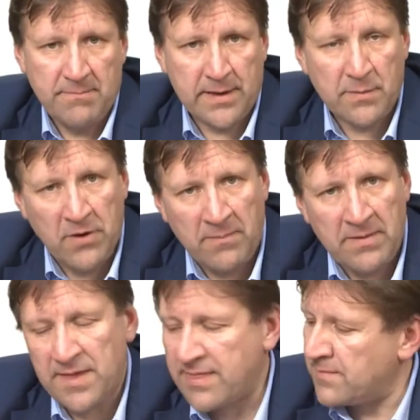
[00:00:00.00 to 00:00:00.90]
But the
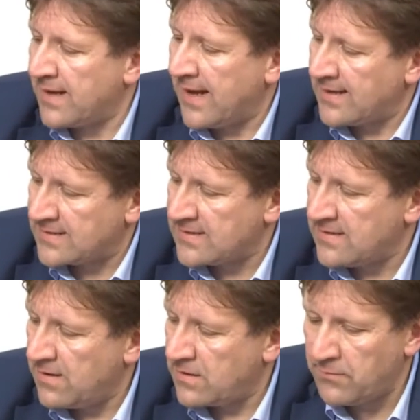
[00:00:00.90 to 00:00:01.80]
problem is something else.
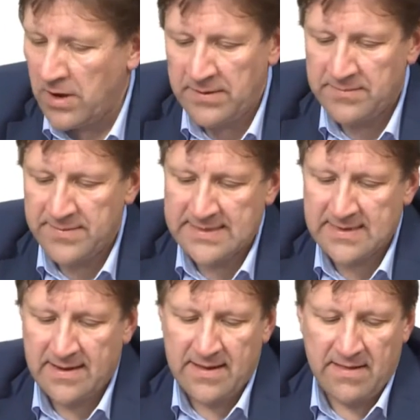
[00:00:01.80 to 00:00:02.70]
The problem is